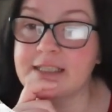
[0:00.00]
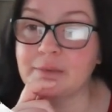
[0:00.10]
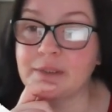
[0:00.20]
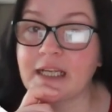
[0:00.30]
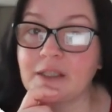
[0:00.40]
see
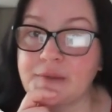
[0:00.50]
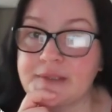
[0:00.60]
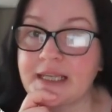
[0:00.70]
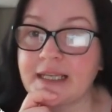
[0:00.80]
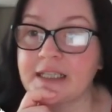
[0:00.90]
what that
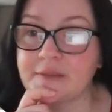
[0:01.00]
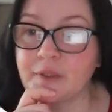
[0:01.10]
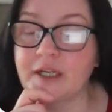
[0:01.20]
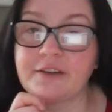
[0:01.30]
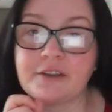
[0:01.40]
looks like and
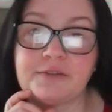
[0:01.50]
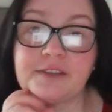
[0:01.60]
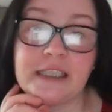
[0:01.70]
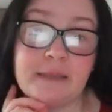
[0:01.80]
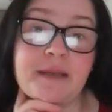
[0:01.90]
what kind of
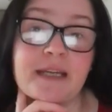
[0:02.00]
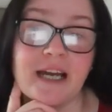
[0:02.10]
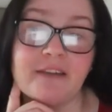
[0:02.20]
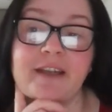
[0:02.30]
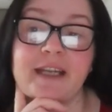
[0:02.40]

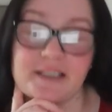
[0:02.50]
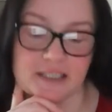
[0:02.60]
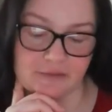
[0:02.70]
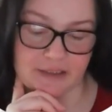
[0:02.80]
DPI we're getting with